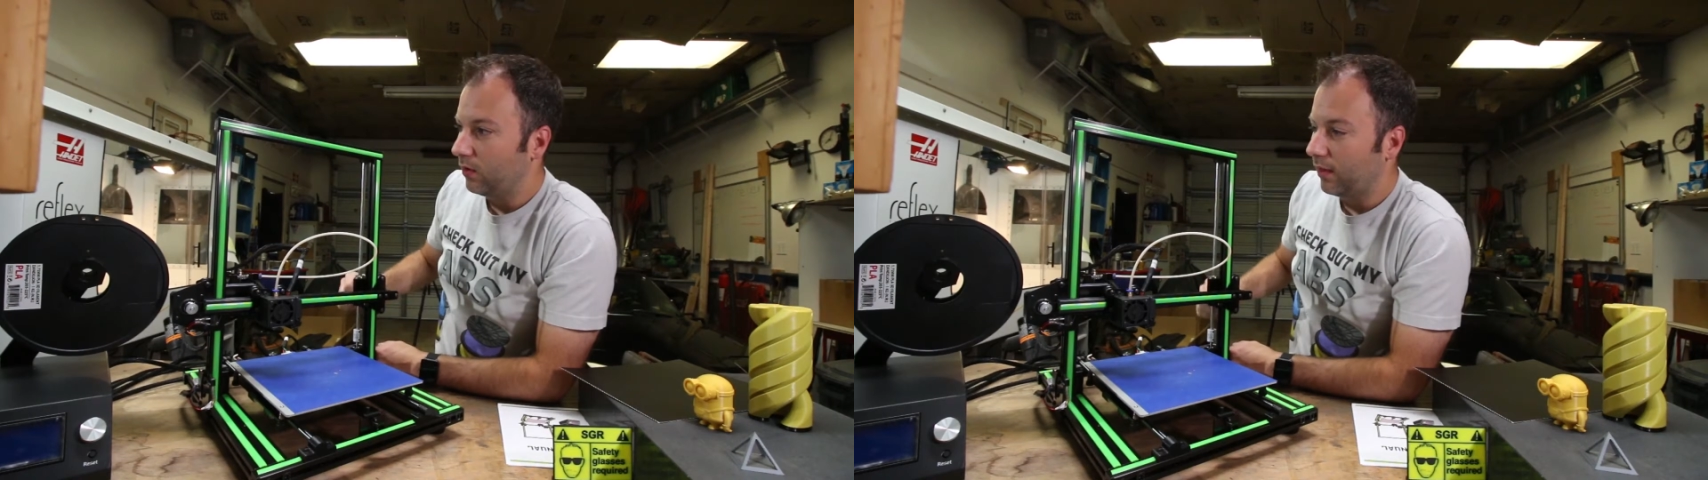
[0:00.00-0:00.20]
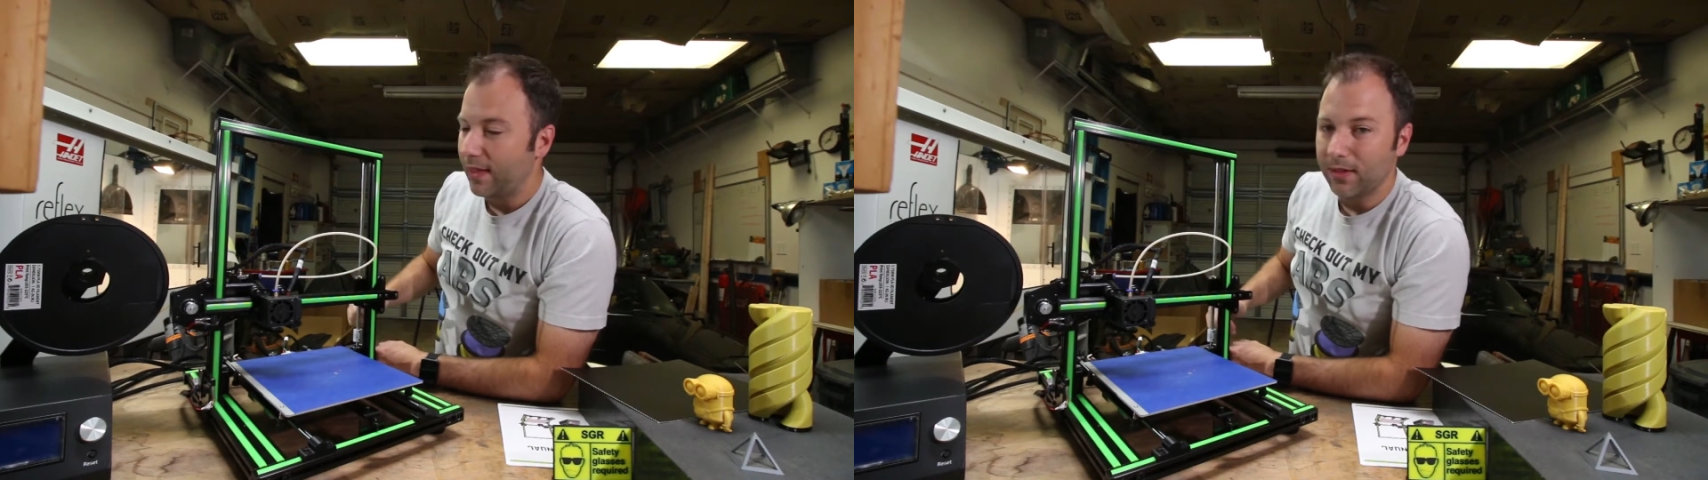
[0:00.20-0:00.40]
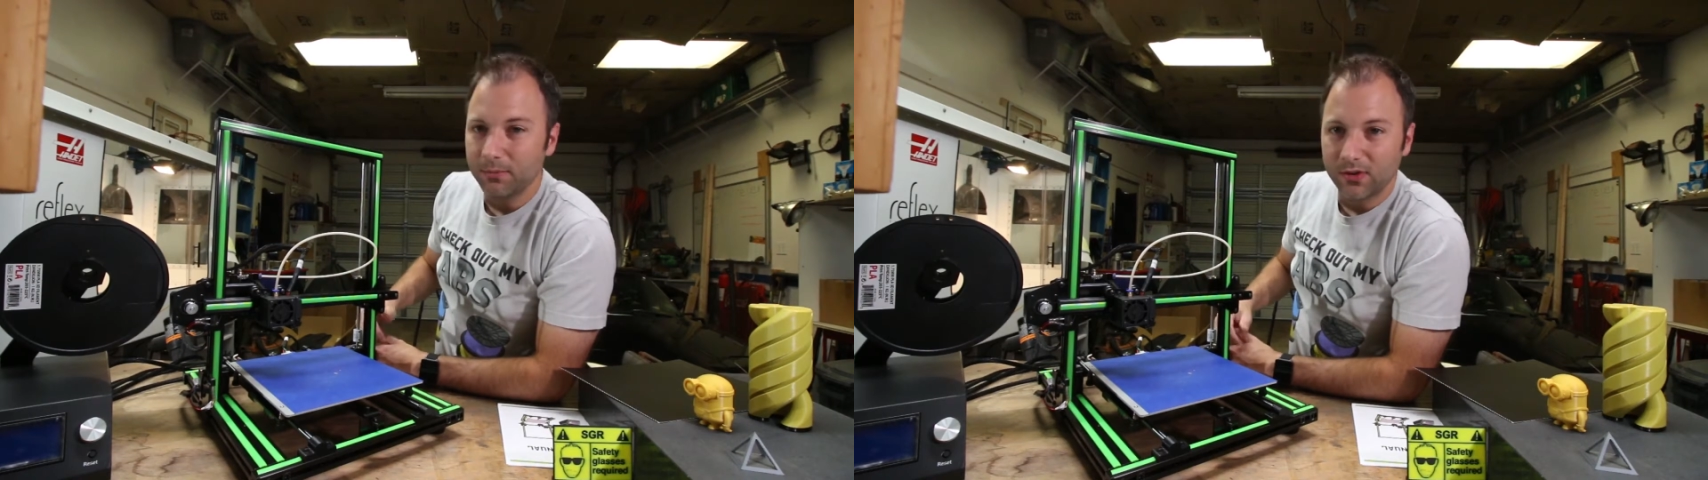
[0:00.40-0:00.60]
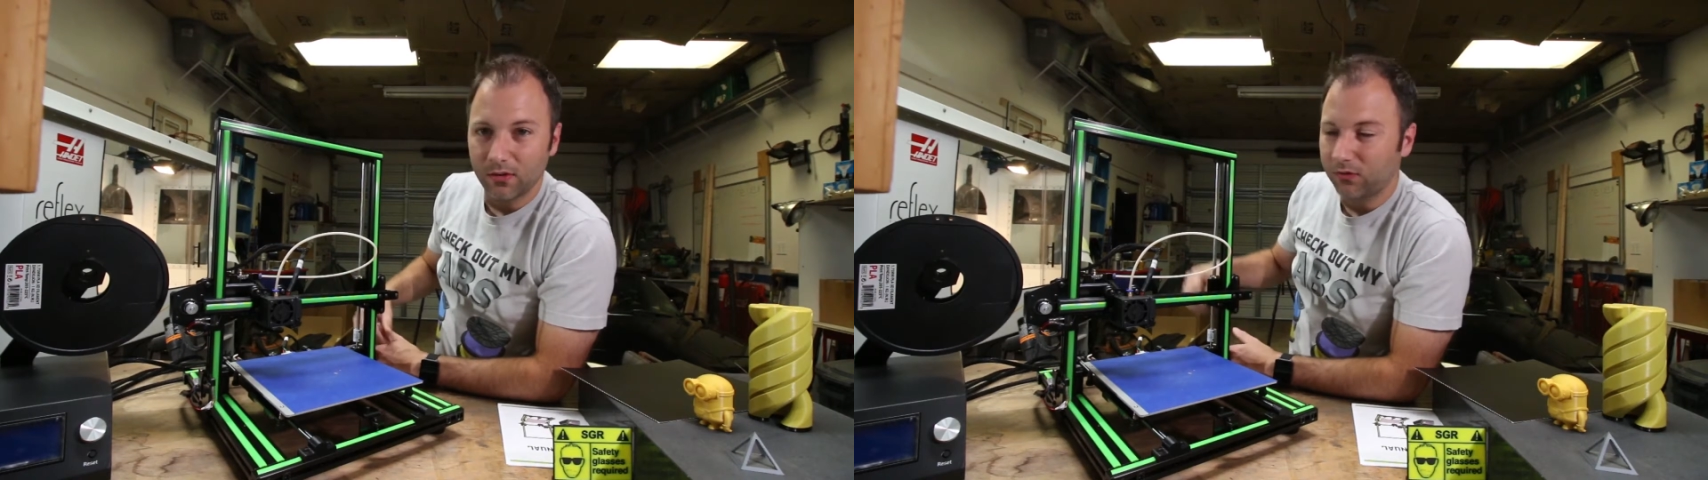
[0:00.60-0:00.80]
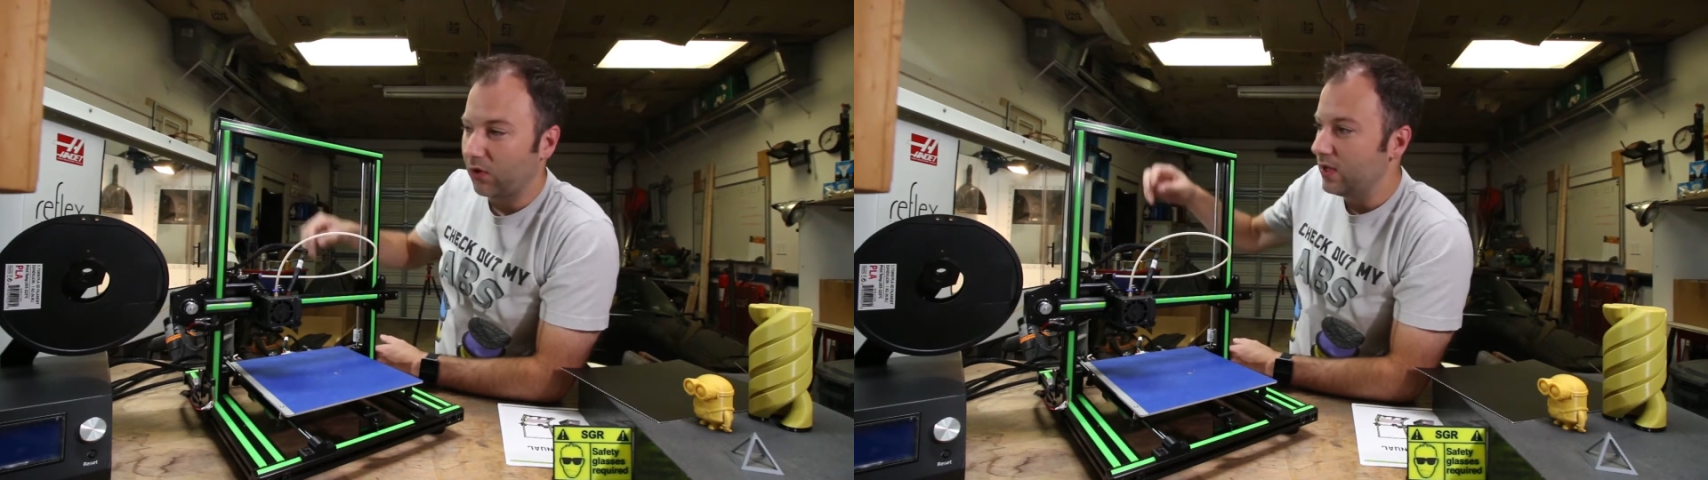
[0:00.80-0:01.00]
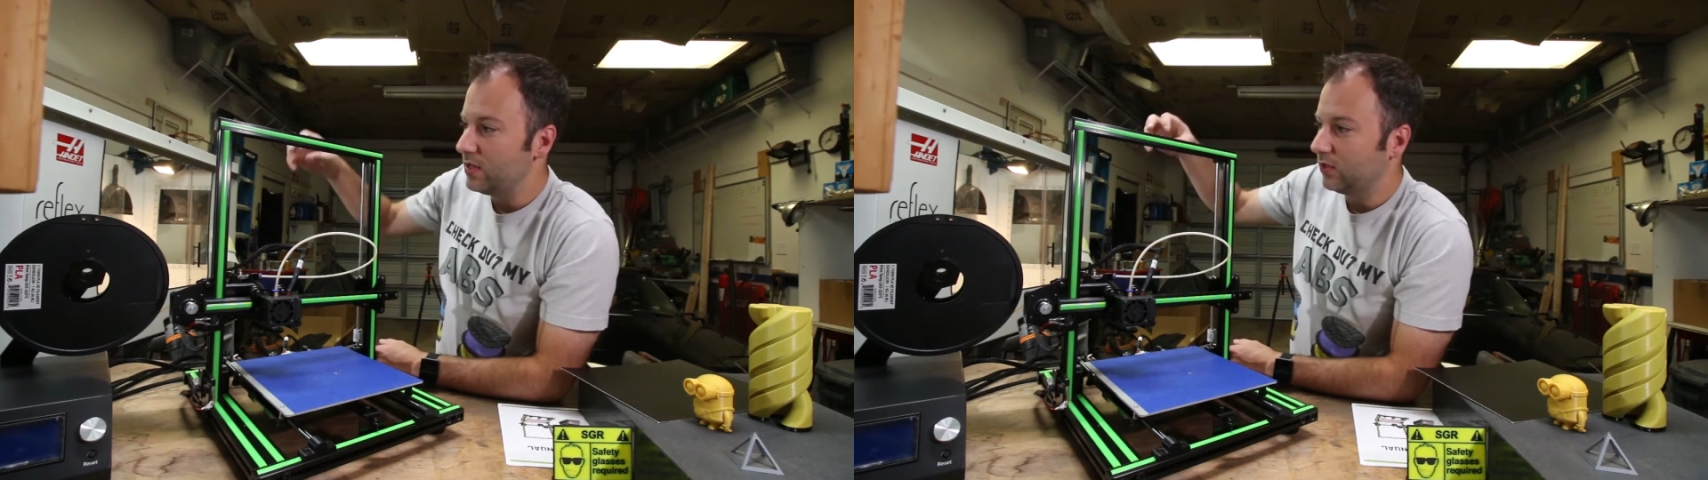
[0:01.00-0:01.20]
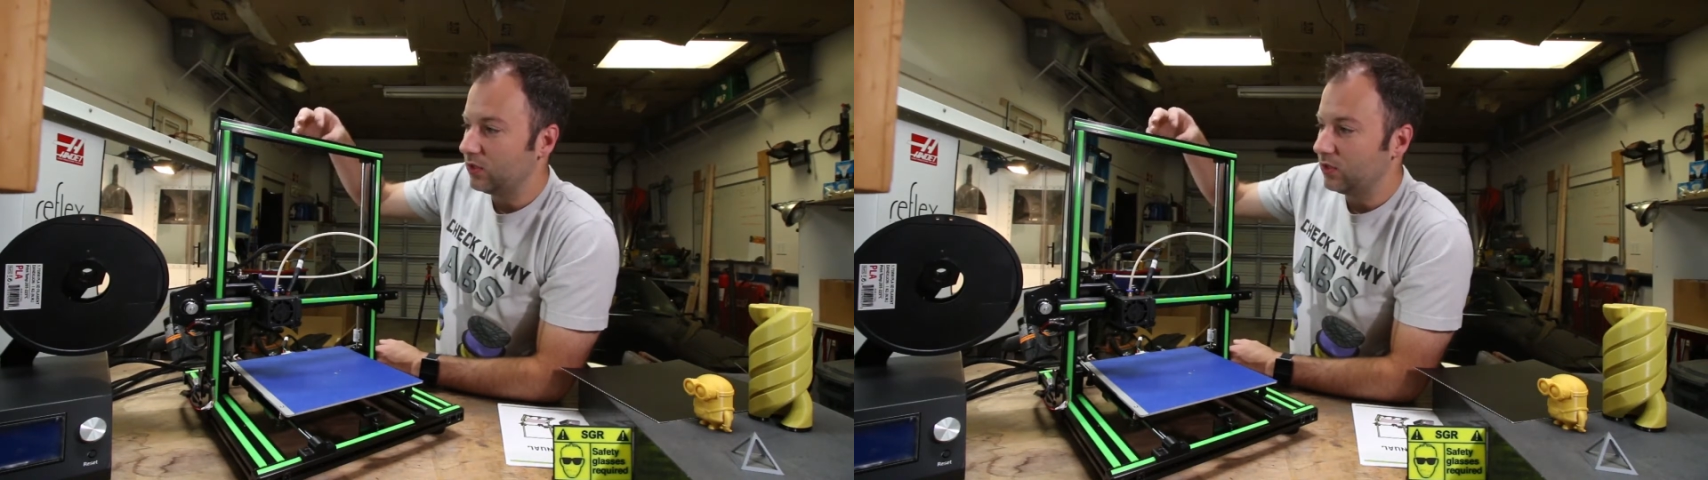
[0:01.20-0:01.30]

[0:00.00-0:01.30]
lend themselves very easily